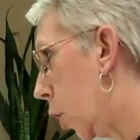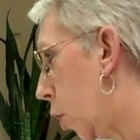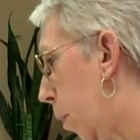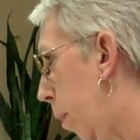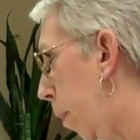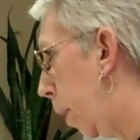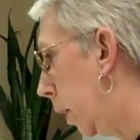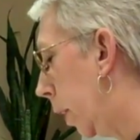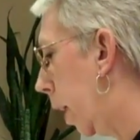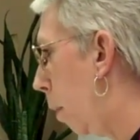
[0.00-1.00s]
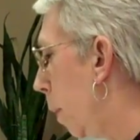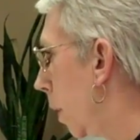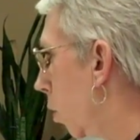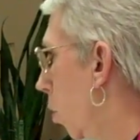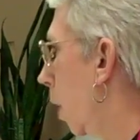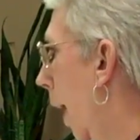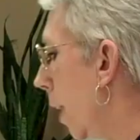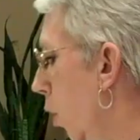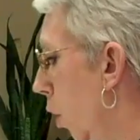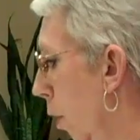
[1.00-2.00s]
is you build it up in your
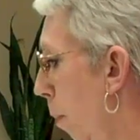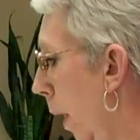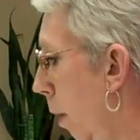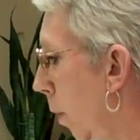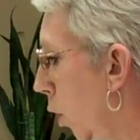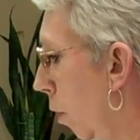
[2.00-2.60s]
last year of payment.